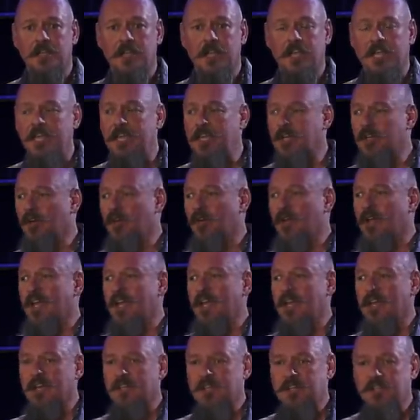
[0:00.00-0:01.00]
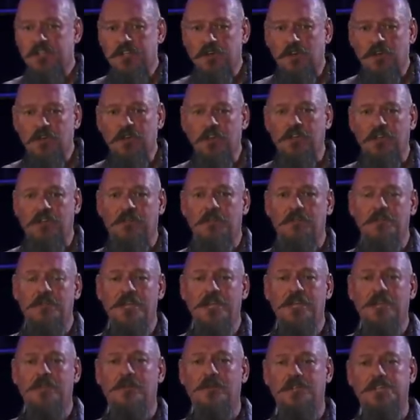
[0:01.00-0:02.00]
He created a circle of
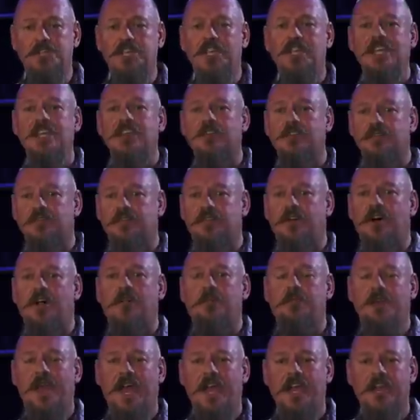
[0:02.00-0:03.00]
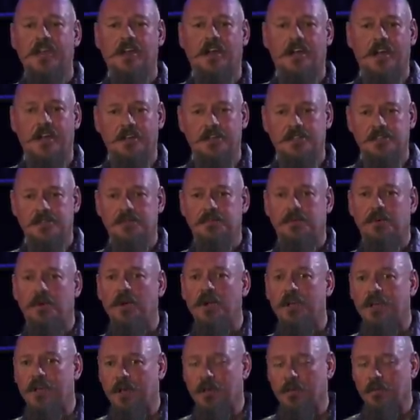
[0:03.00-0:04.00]
men in which he could fall back on and
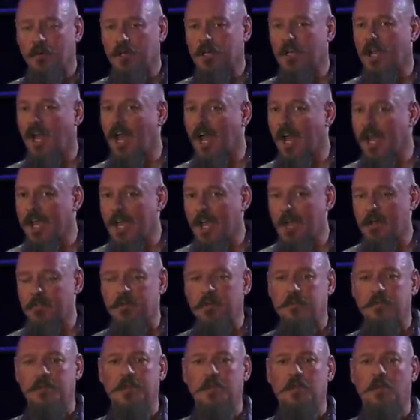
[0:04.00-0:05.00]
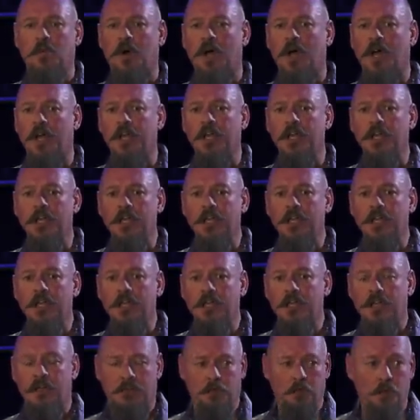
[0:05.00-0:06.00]
support network. I happen to be one,
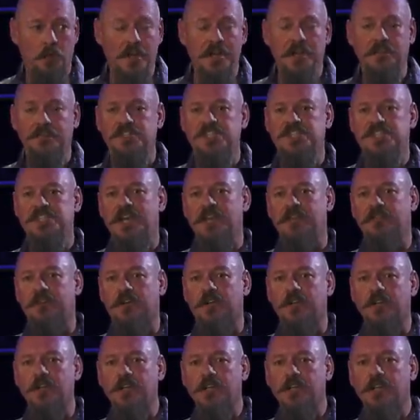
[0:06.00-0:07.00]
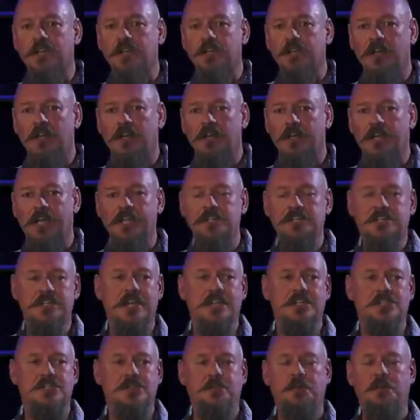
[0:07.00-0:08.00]
one of several, okay,
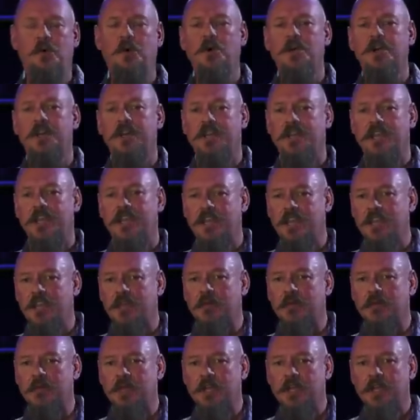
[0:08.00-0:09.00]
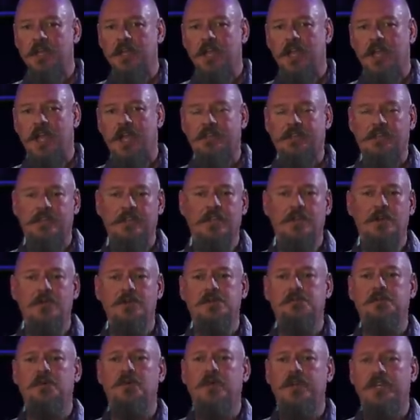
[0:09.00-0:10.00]
that supported him at the
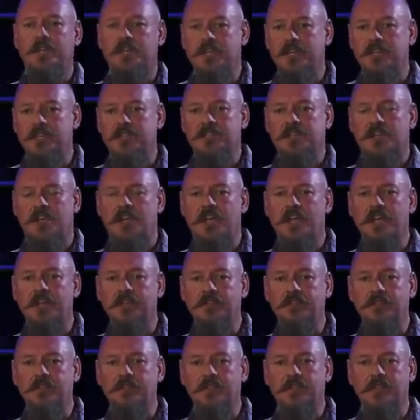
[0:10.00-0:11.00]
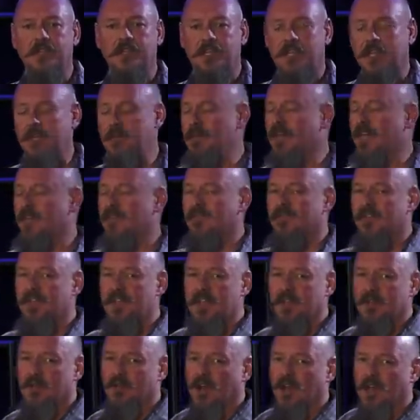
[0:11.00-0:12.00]
lowest point in his life. He made a
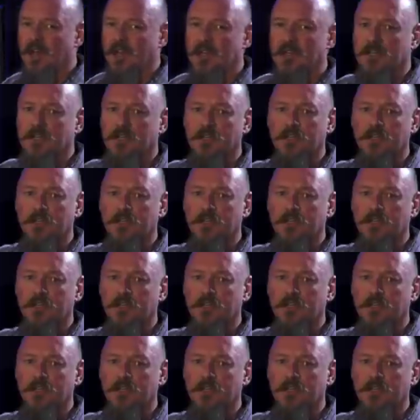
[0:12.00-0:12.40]
video on it.